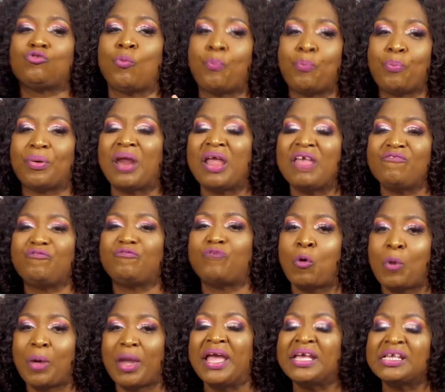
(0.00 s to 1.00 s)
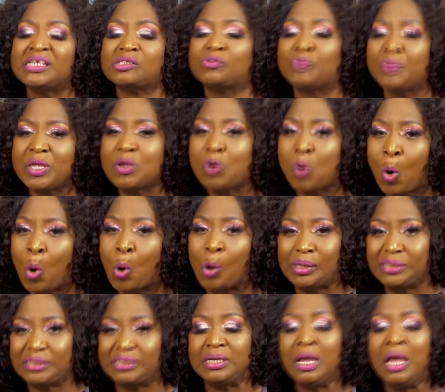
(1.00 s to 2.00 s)
to pray for as we
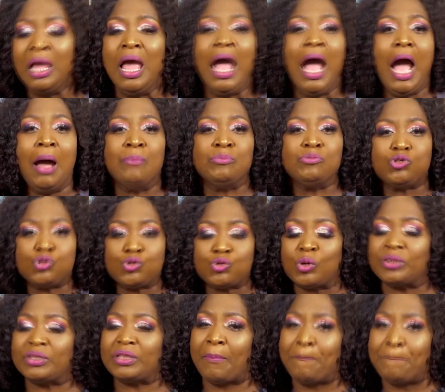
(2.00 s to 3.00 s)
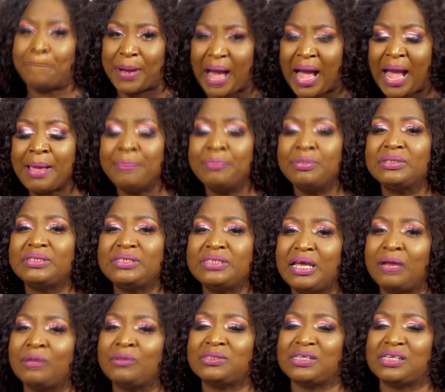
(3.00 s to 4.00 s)
ought. I'm sure the Bible
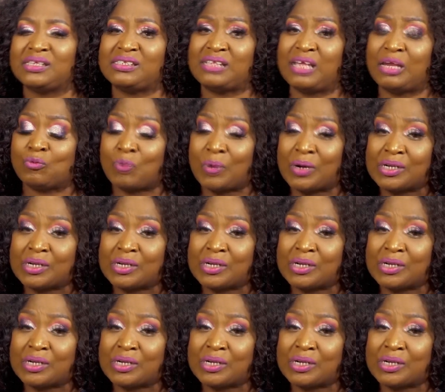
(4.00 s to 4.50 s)
tells us that